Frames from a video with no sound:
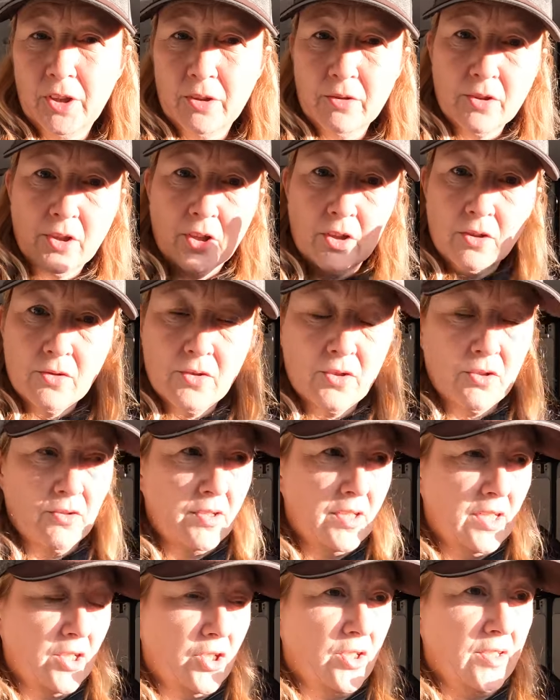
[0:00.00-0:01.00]
to go do
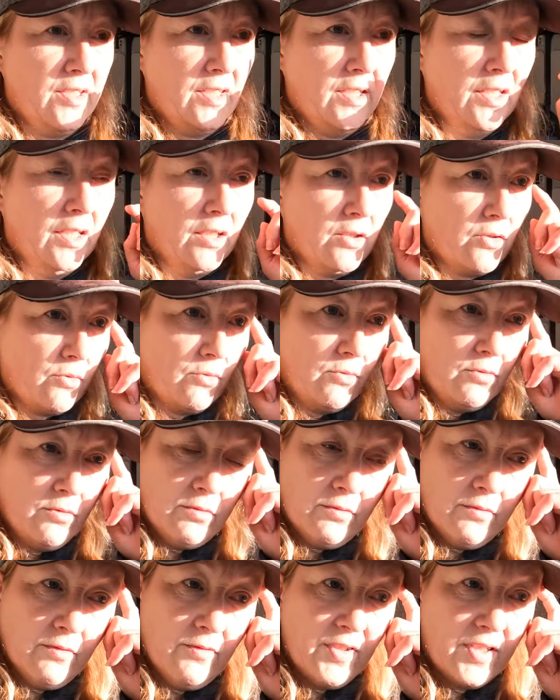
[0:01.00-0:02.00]
the dishes in the actual
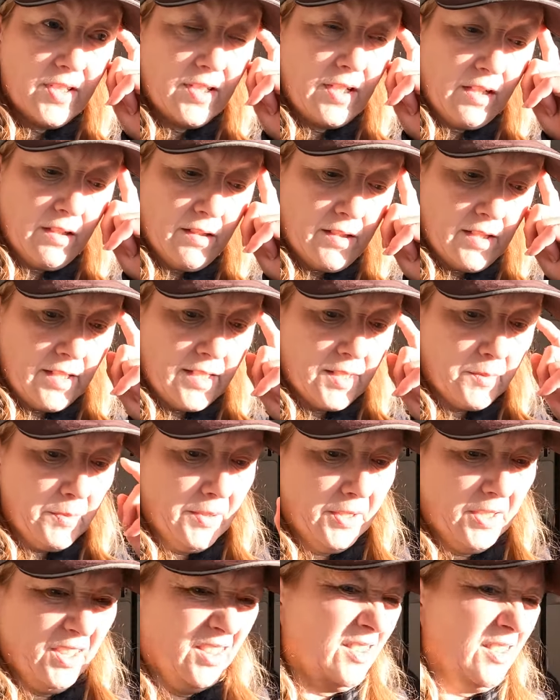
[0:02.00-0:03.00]
facilities
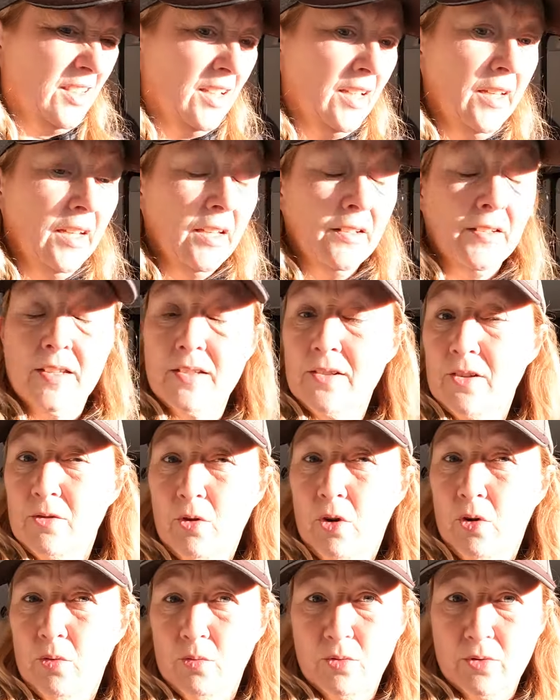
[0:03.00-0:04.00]
because there's no
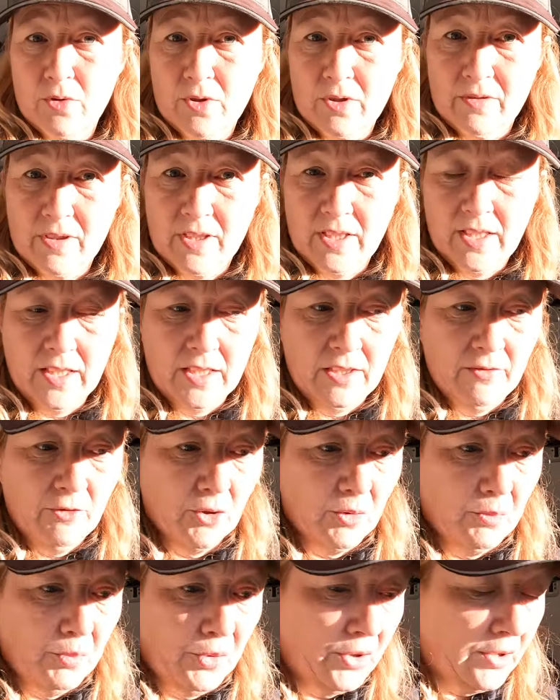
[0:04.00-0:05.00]
hot water in here. You've
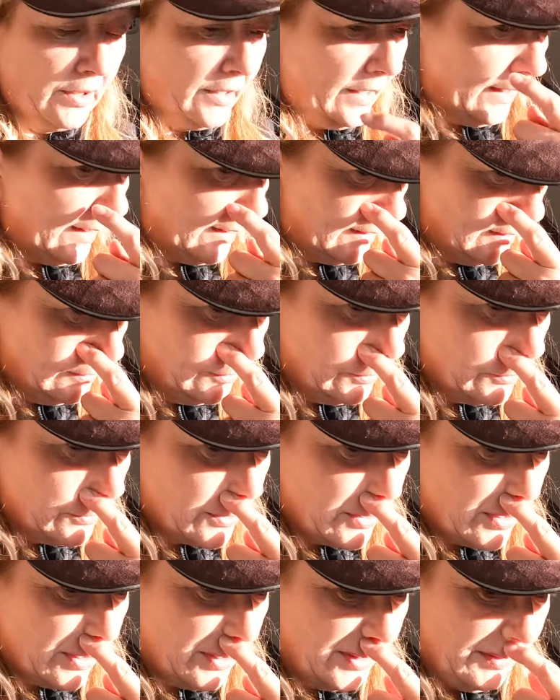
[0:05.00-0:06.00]
got to boil a kettle all
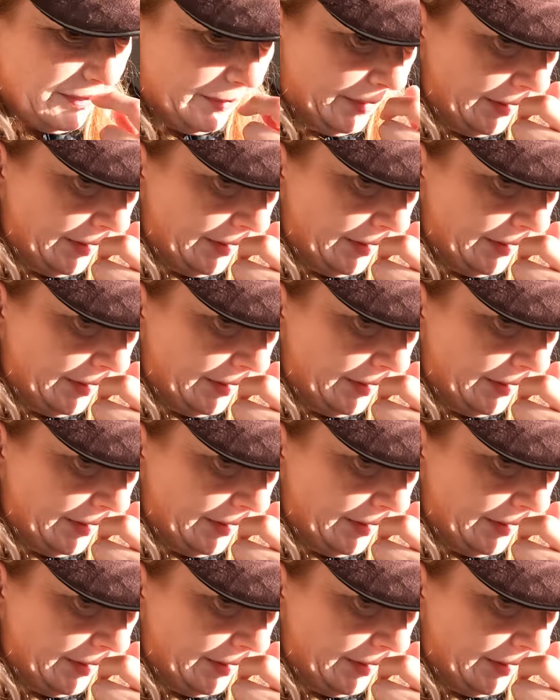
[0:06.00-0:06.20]
the time.